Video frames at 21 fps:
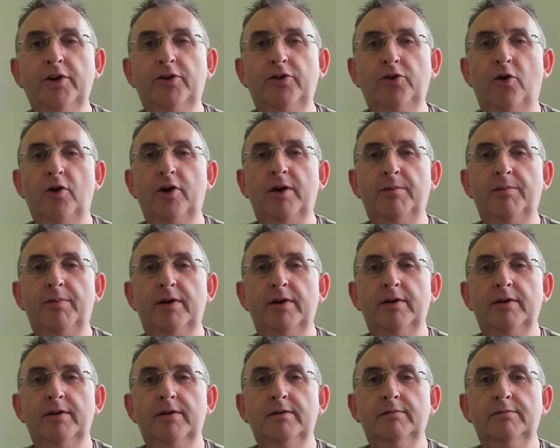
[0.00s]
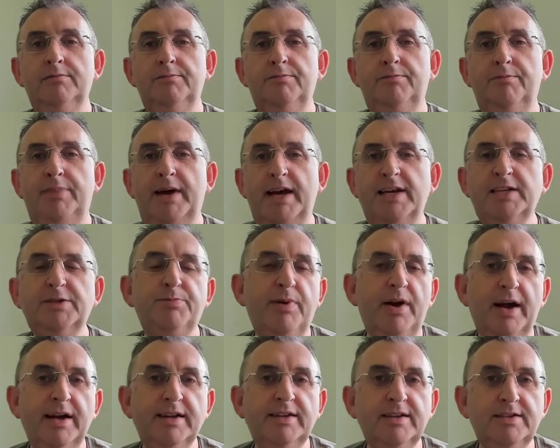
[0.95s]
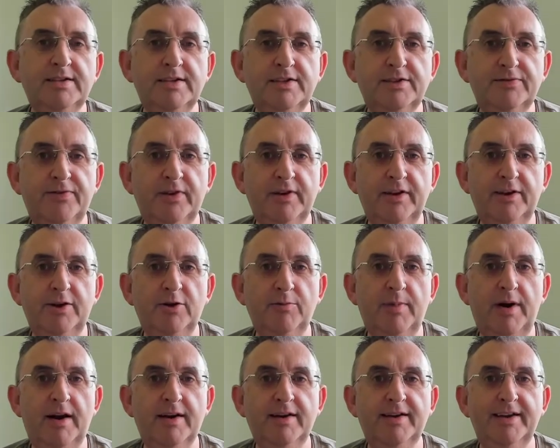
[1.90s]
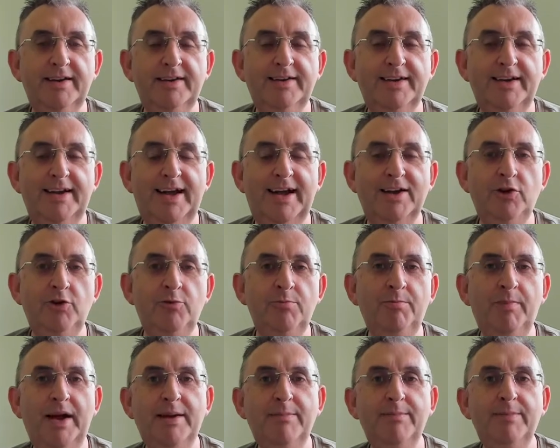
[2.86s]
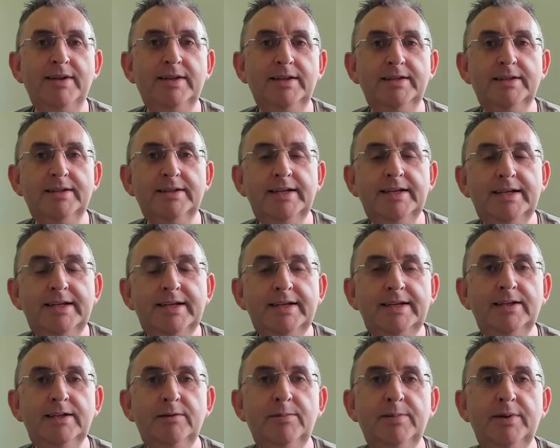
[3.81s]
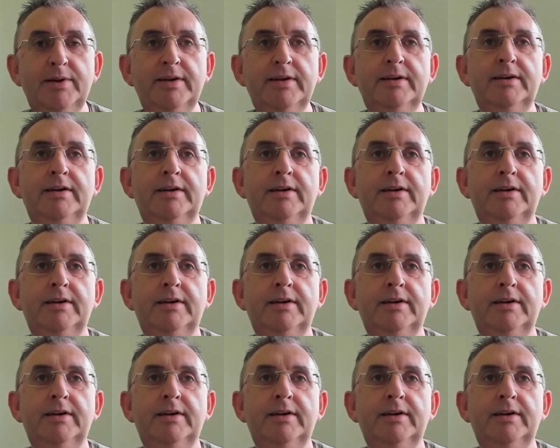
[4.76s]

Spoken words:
to talk about best practices for legal marketing. And you might be a little bit